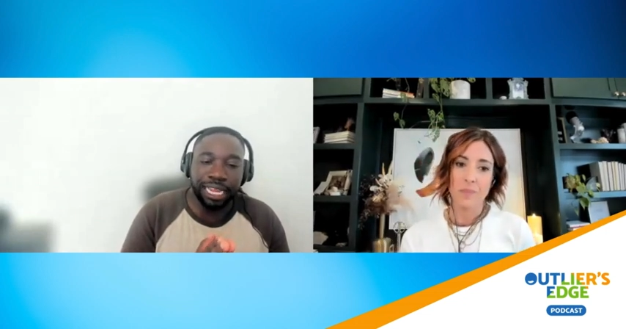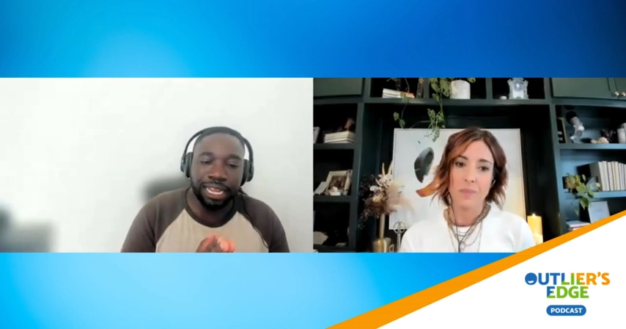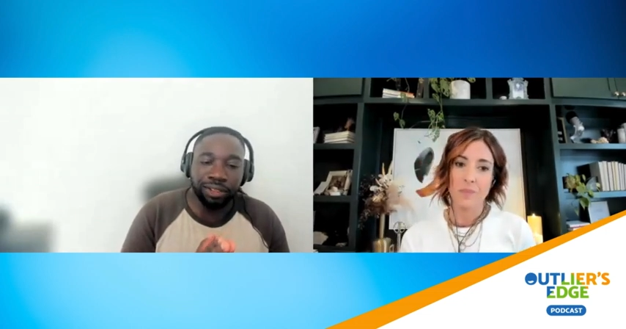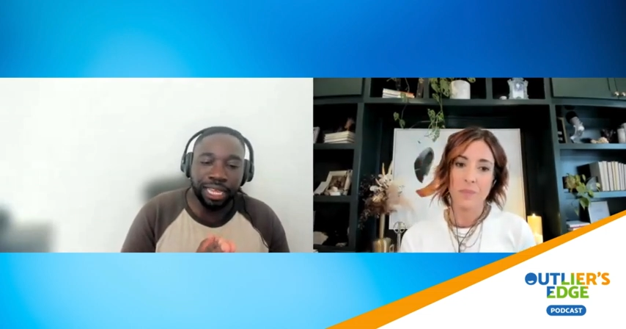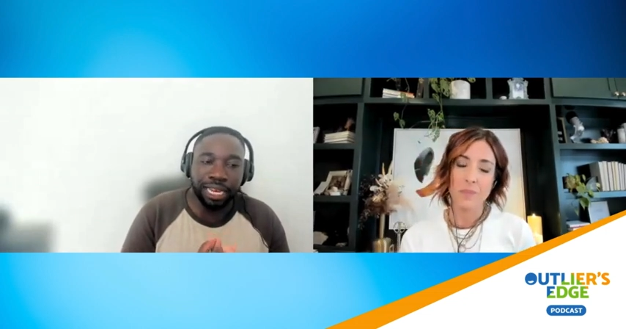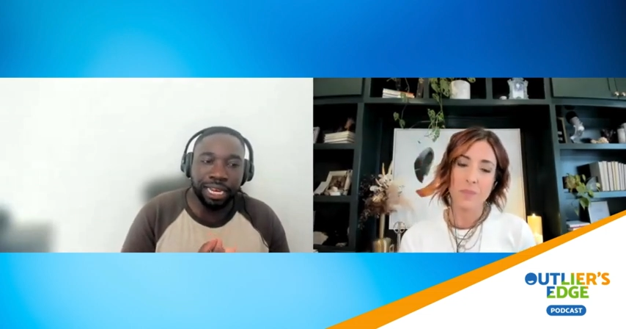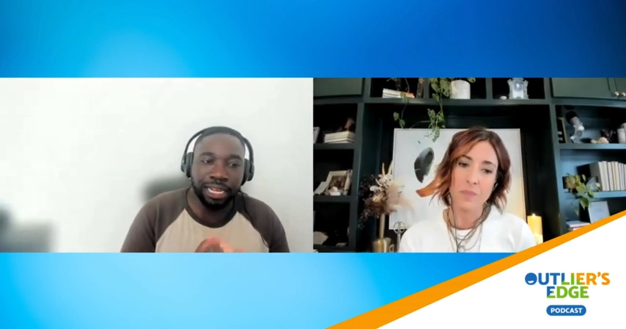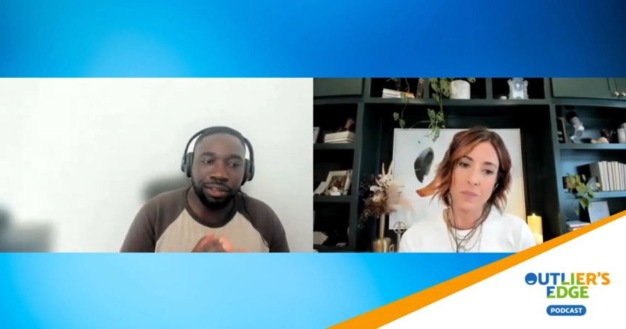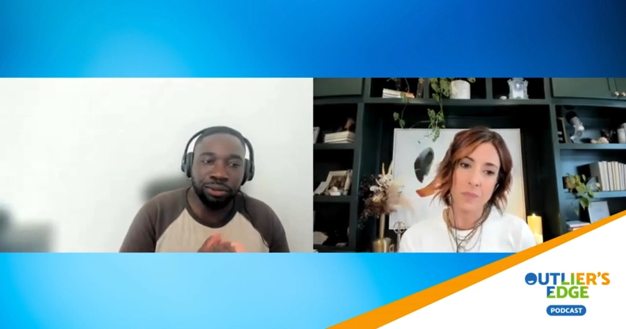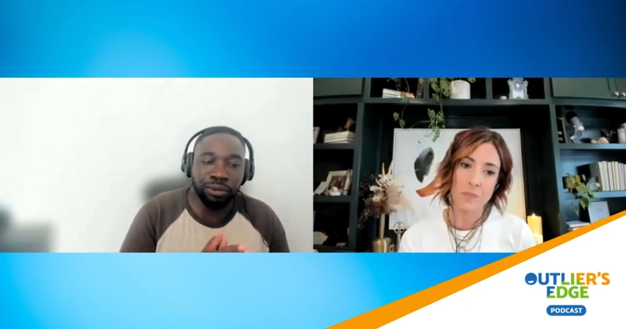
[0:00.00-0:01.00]
Speaker 1: now
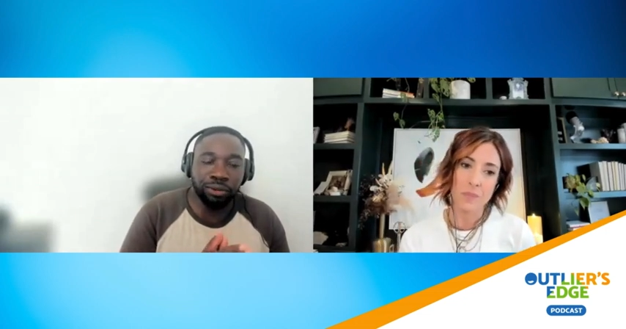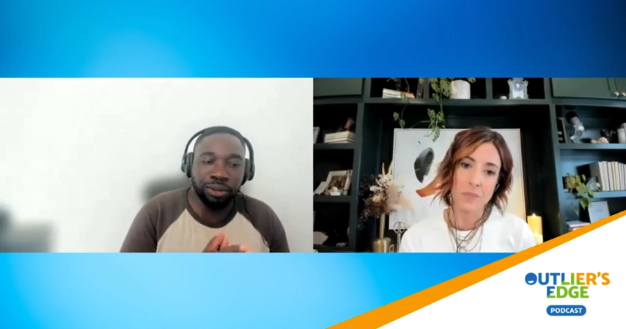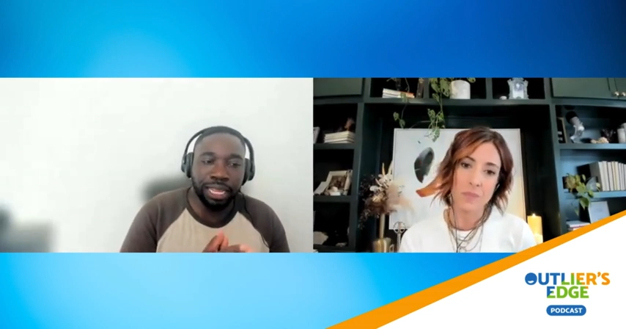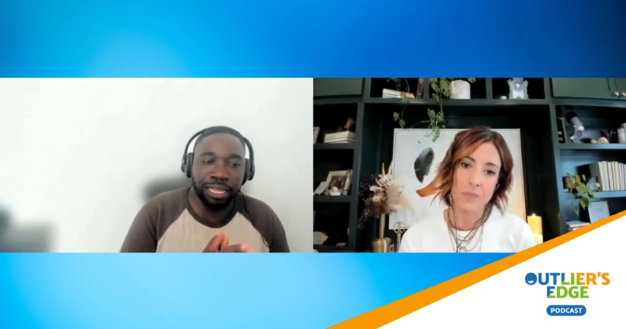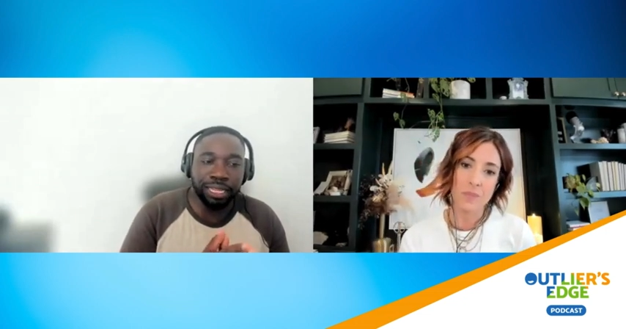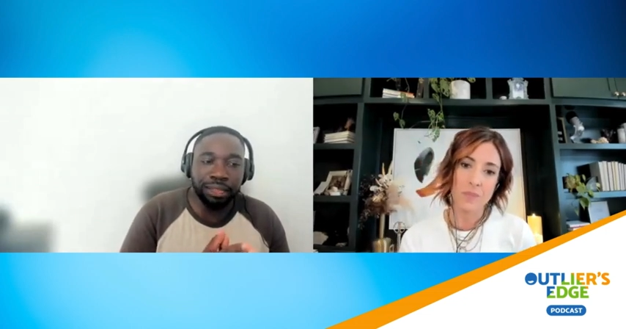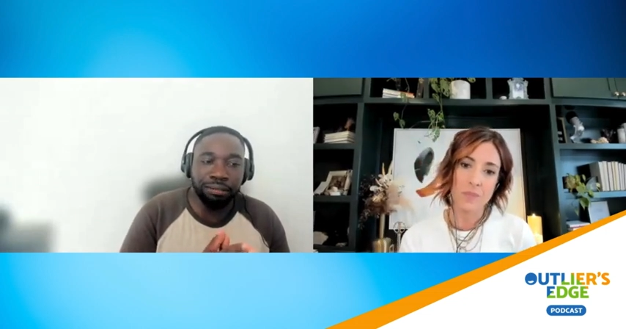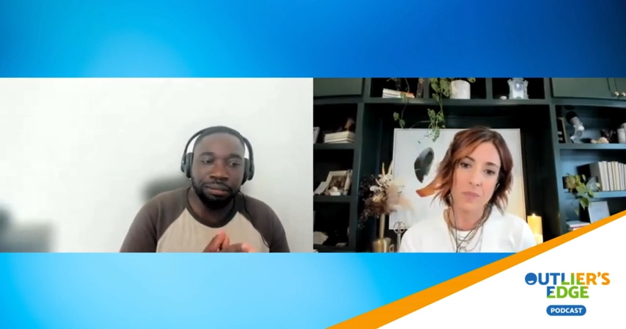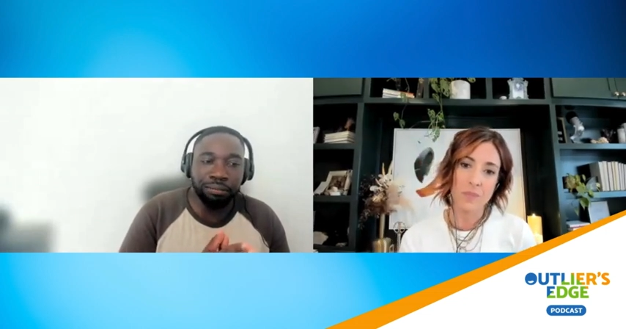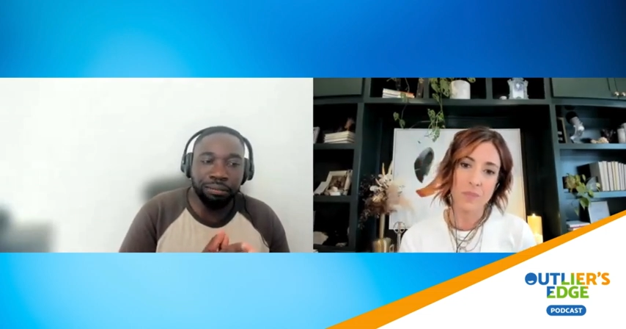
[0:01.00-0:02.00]
then to the,
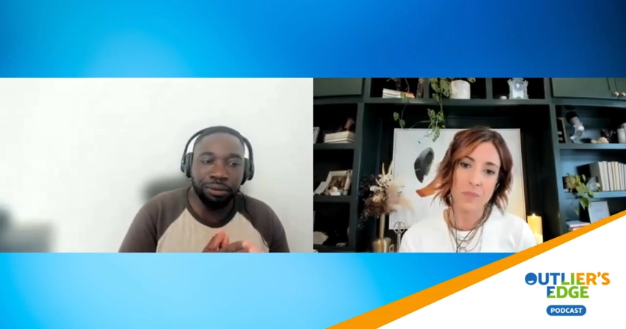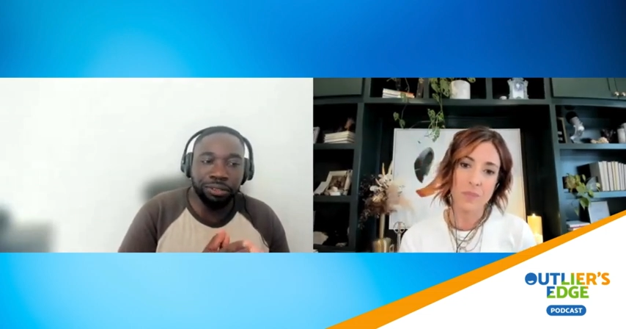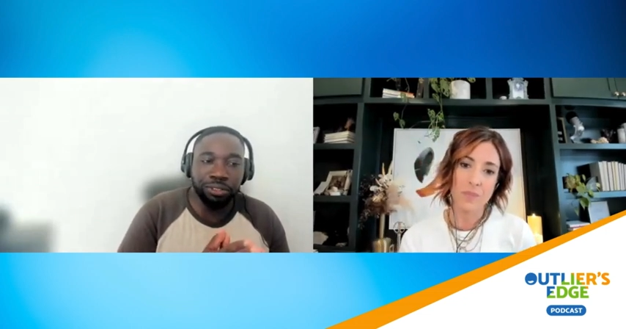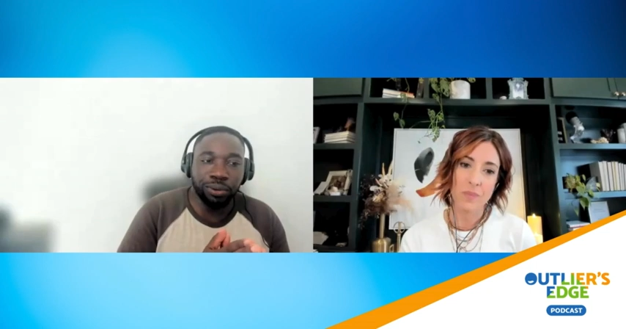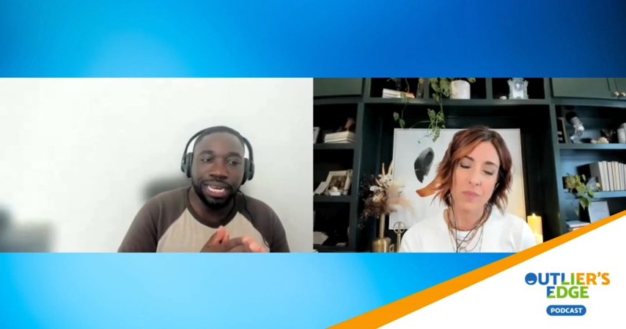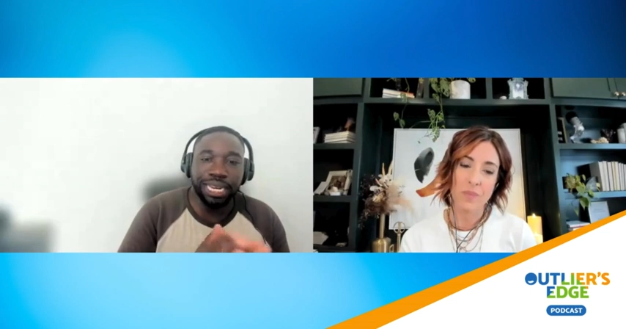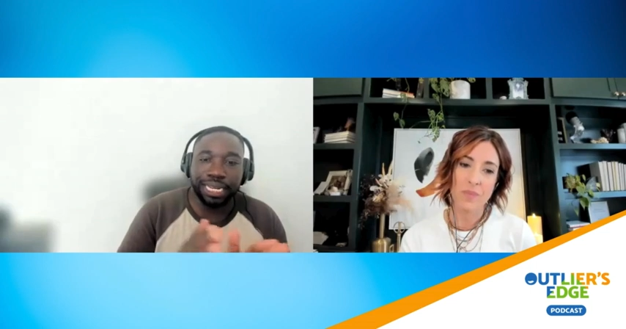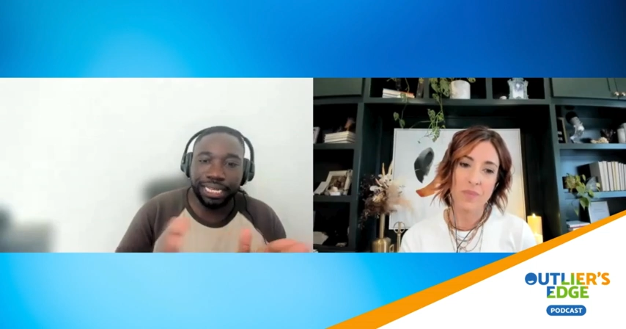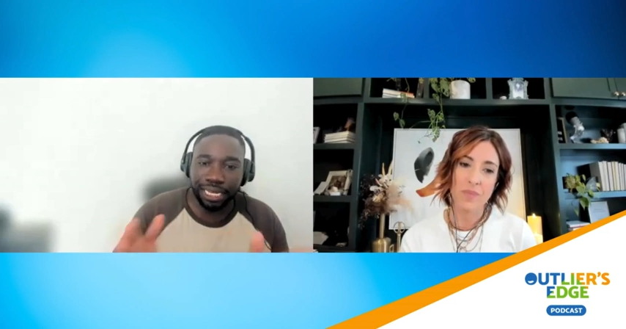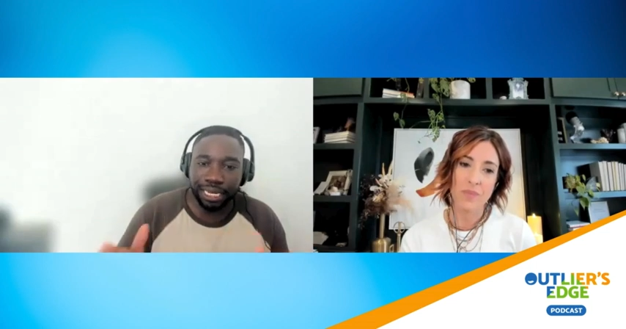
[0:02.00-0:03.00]
the post
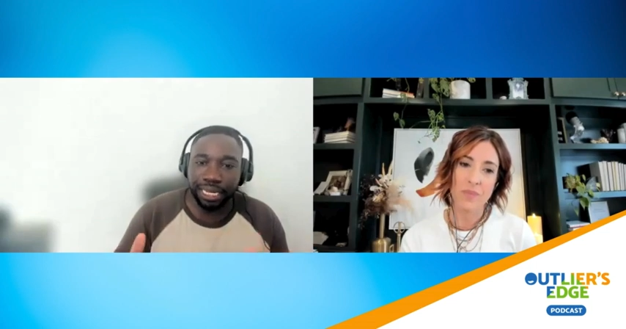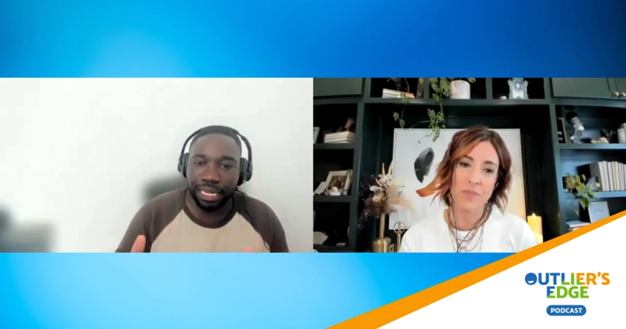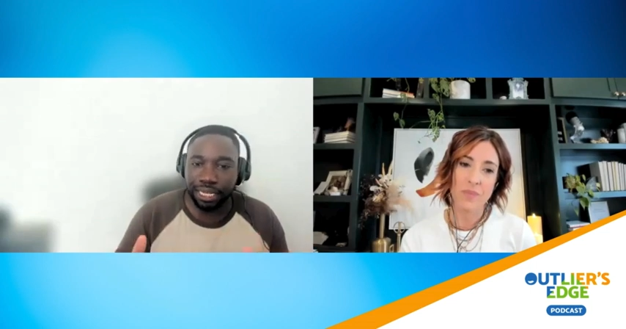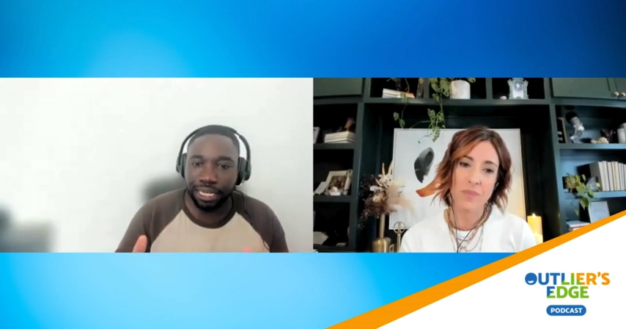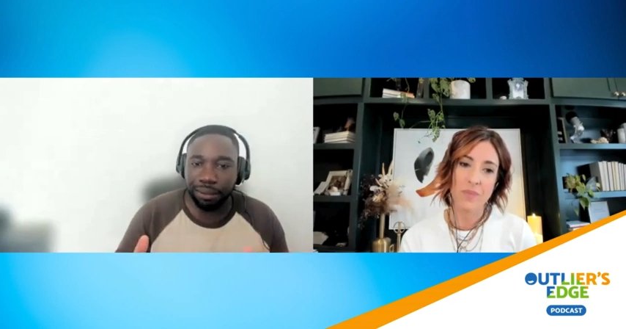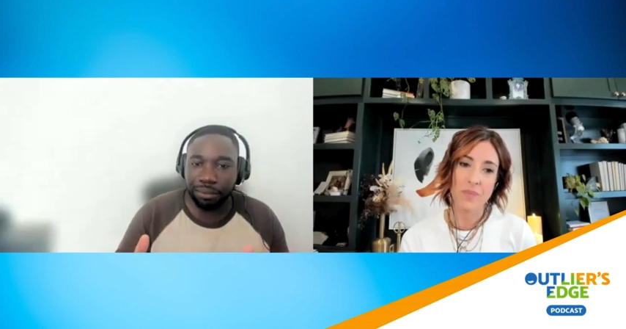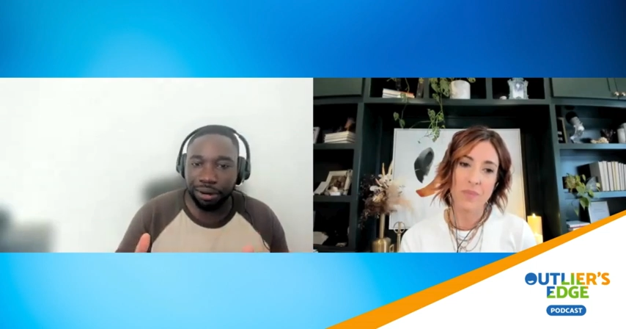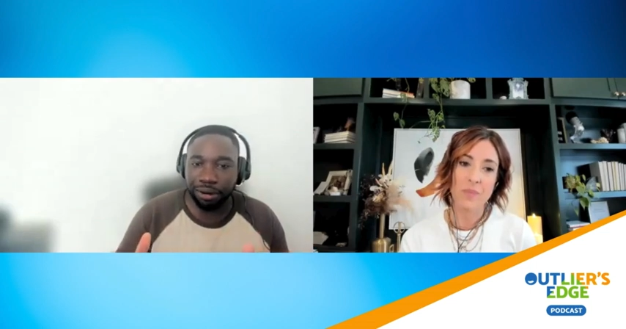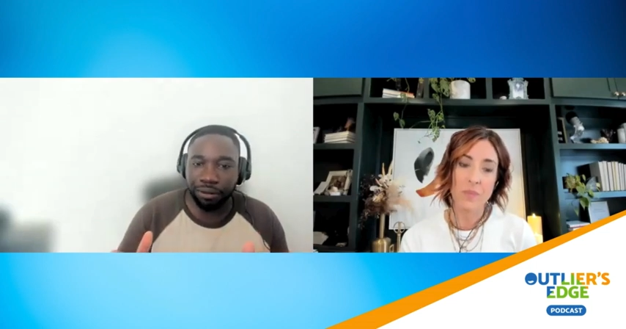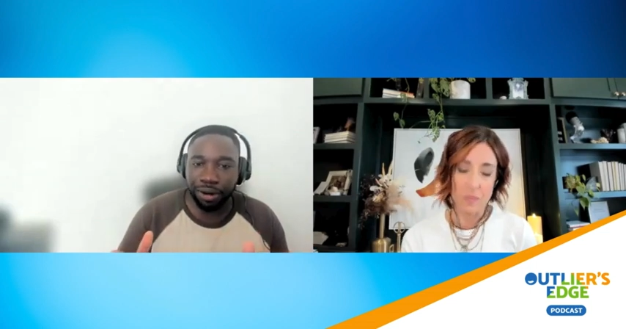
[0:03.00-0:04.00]
2019 time
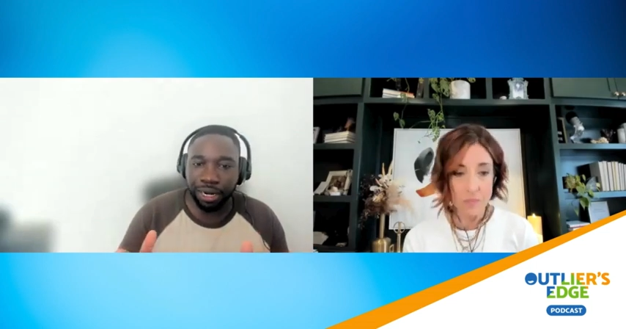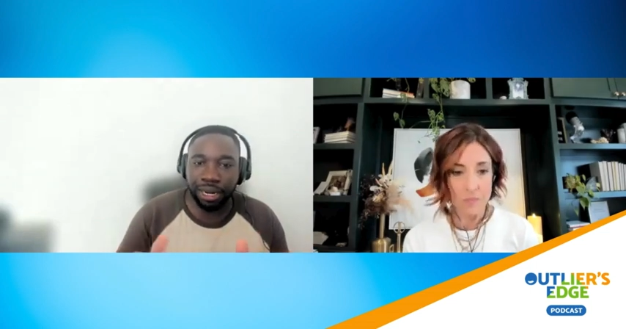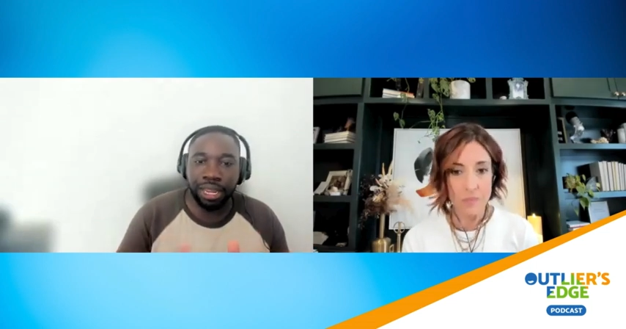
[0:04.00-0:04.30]
period, right?